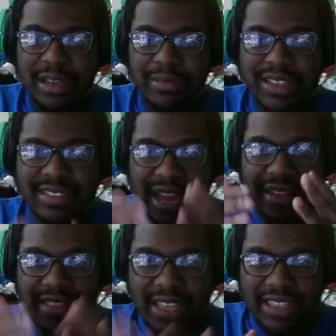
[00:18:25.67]
Because I
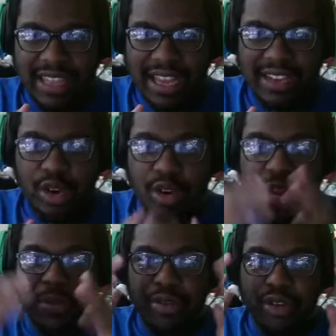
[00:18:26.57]
think that, don't
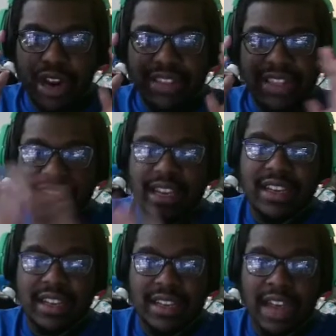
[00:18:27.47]
get me wrong, I think
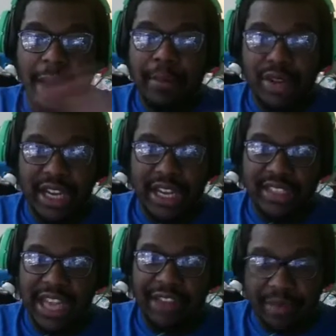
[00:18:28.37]
combo decks
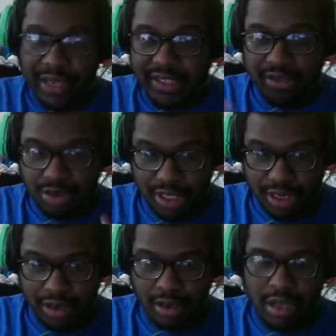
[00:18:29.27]
have a place in
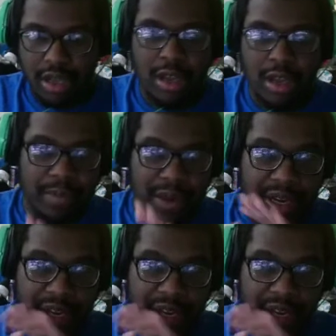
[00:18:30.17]
Runeterra, but